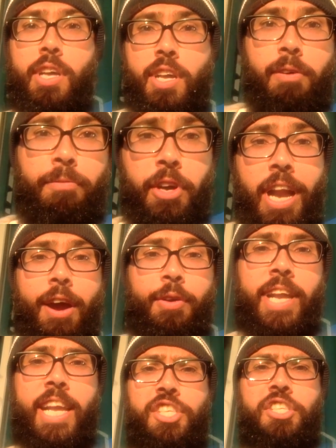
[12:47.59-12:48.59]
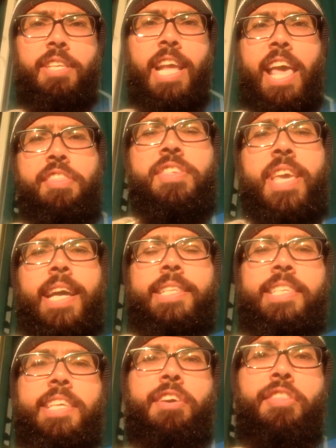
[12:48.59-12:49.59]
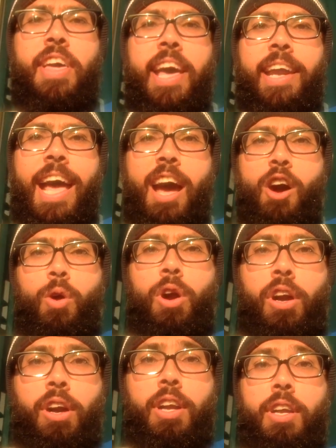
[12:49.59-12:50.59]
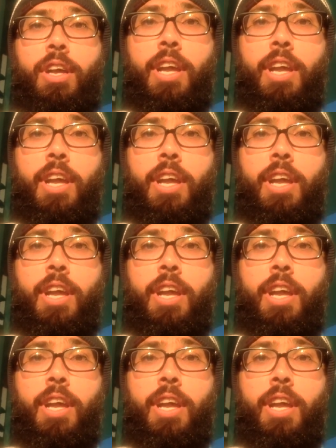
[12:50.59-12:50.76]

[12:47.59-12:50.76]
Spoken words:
comfort our nation, and the idea that our